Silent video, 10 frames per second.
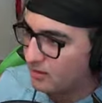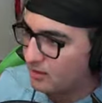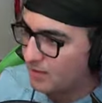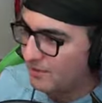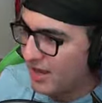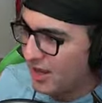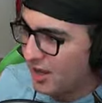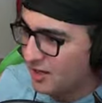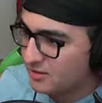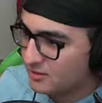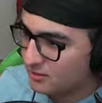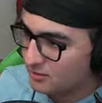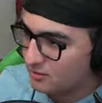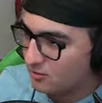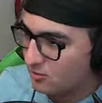Let me in!
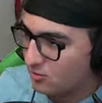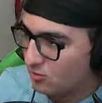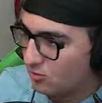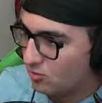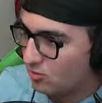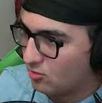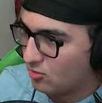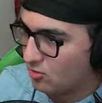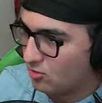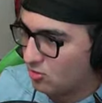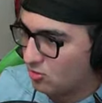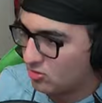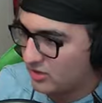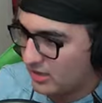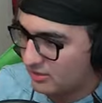
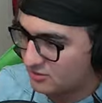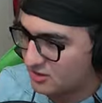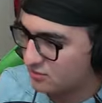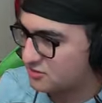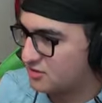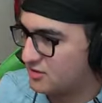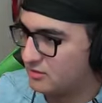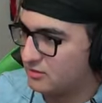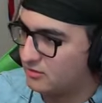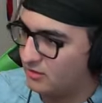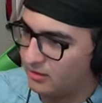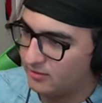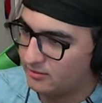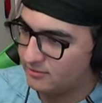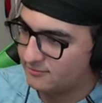Okay, that was close. All right.
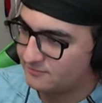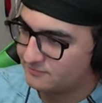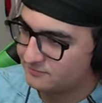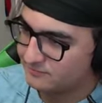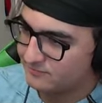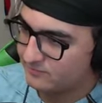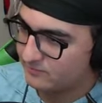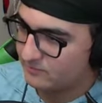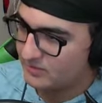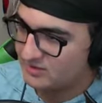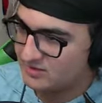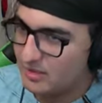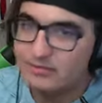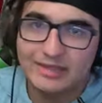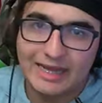See,
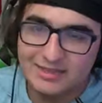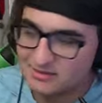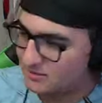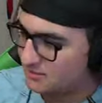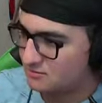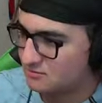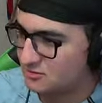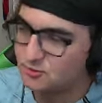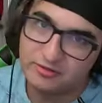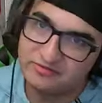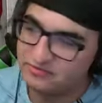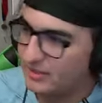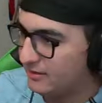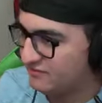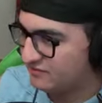I'm not ass. Sort of,
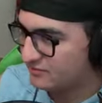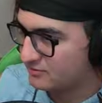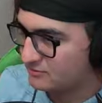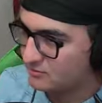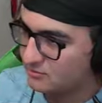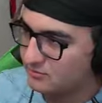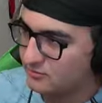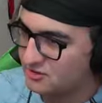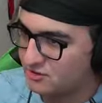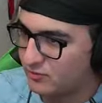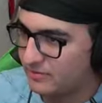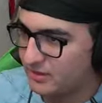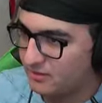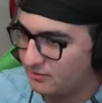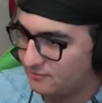kind of. Just a wee
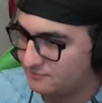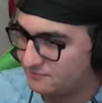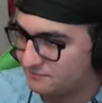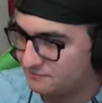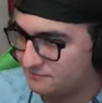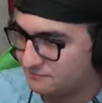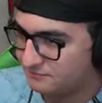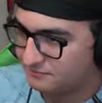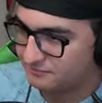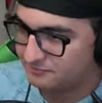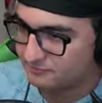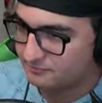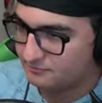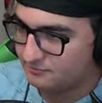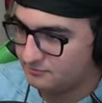bit. Watch the
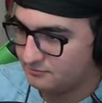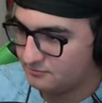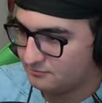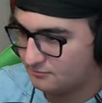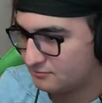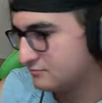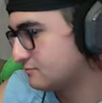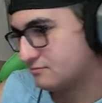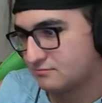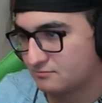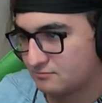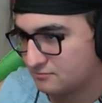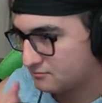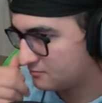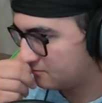step. The generator's
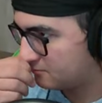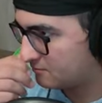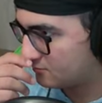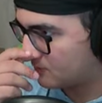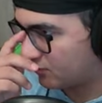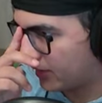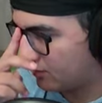still running. Okay.